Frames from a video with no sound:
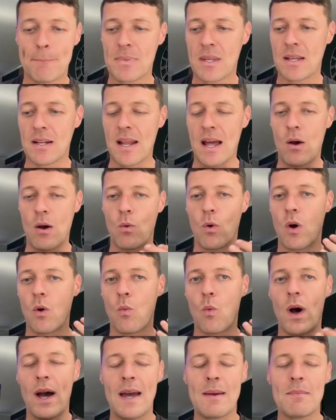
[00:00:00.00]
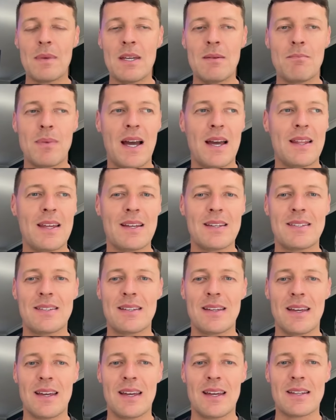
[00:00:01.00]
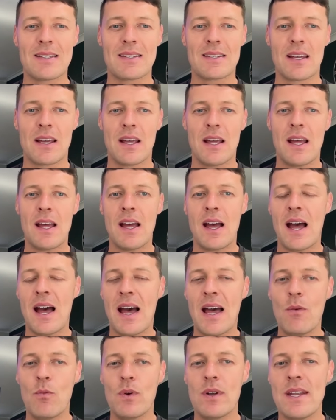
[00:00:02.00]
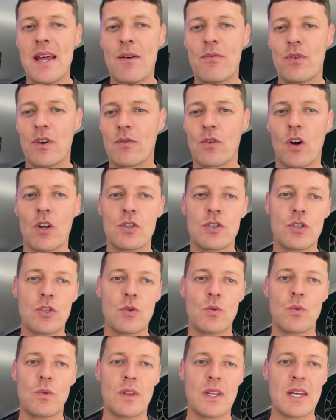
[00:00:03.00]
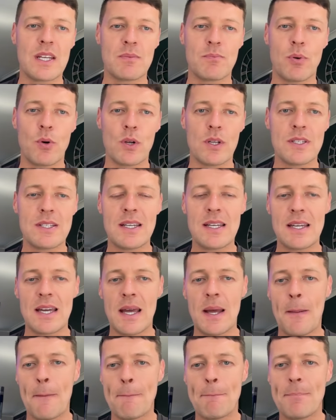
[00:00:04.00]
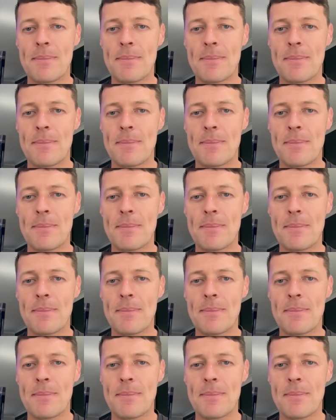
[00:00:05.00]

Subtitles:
Now, what I mean by this is I would never have got to this point here